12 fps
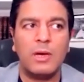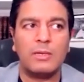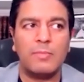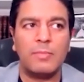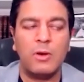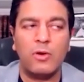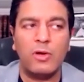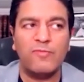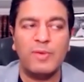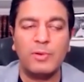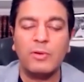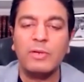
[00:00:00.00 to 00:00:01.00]

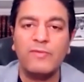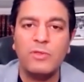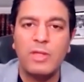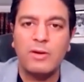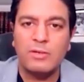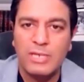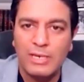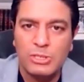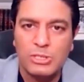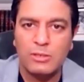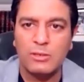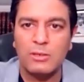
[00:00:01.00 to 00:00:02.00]
give you their
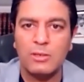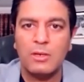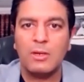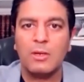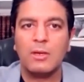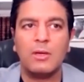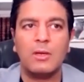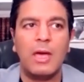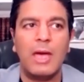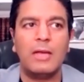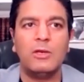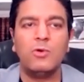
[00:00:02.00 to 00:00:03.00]
attention
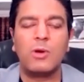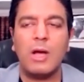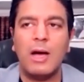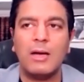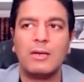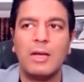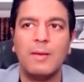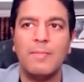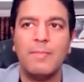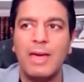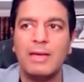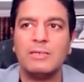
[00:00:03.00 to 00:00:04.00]
and you can't
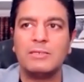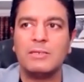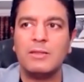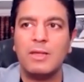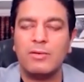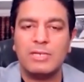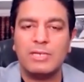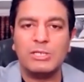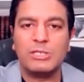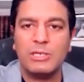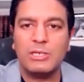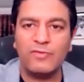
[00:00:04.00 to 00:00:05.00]
command their
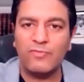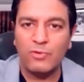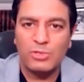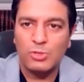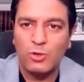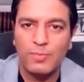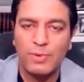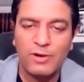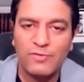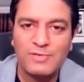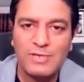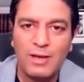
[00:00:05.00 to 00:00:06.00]
attention even for a short period
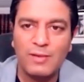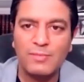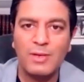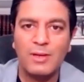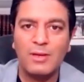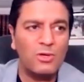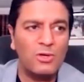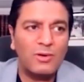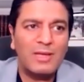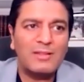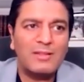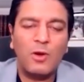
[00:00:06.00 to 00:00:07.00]
of time, you
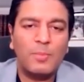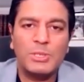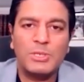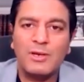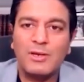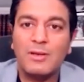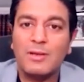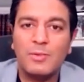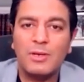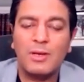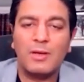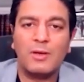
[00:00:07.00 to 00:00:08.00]
don't get the opportunity to
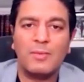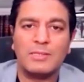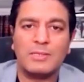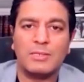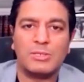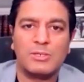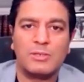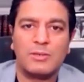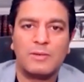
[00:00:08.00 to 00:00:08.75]
communicate your message.